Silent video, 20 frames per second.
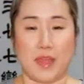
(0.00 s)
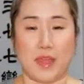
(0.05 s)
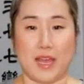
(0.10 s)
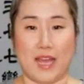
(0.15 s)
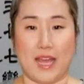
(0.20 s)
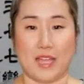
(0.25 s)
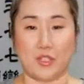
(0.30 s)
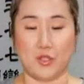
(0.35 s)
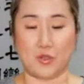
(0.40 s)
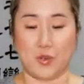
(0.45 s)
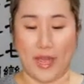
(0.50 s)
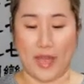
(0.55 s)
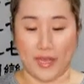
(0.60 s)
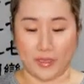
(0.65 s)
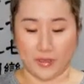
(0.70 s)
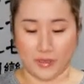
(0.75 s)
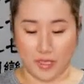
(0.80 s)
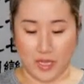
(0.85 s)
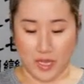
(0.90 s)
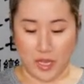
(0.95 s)
As you
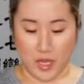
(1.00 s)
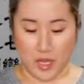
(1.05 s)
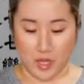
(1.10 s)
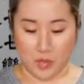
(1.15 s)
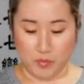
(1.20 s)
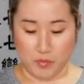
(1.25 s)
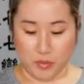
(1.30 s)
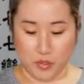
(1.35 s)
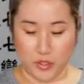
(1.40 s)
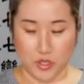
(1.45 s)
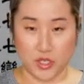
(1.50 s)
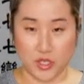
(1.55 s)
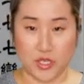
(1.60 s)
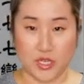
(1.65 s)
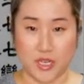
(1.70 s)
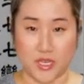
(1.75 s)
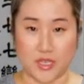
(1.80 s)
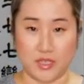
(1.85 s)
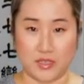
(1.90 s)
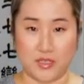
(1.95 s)
exhale, push
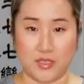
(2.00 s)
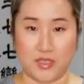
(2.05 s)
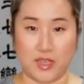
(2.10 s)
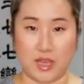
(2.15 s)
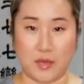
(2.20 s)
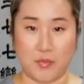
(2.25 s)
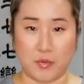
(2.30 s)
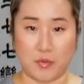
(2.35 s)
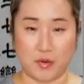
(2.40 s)
into that